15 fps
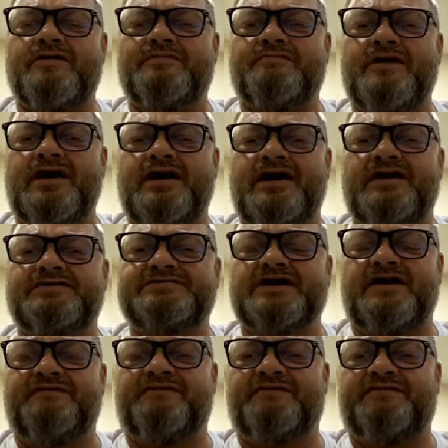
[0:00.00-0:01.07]
my ass
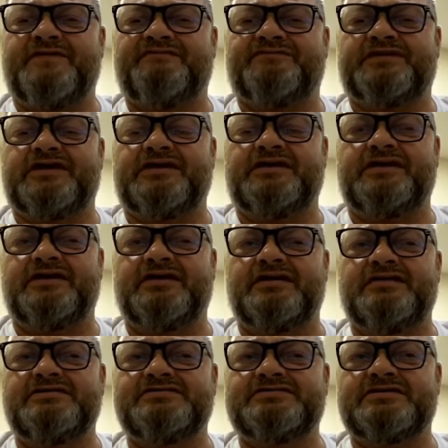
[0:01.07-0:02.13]
off for 15
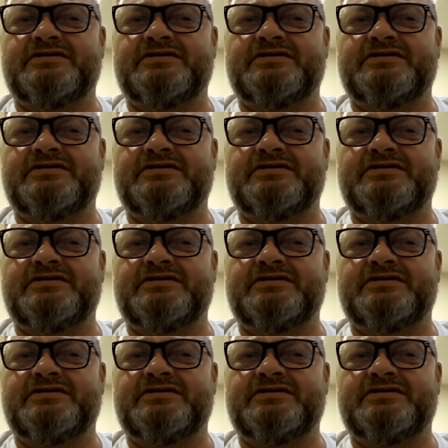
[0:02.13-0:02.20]
years.